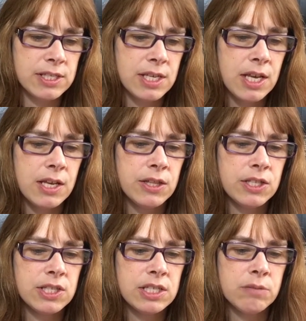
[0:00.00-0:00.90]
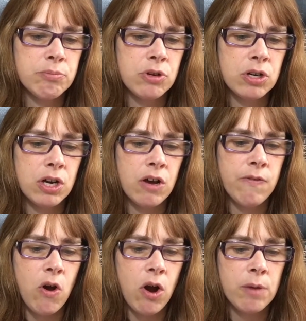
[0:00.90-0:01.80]
This is a book of
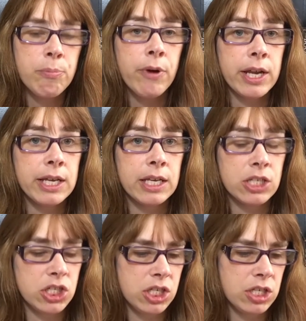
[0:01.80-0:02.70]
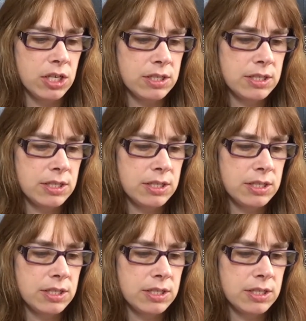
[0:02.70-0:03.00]
heartbreaking genius.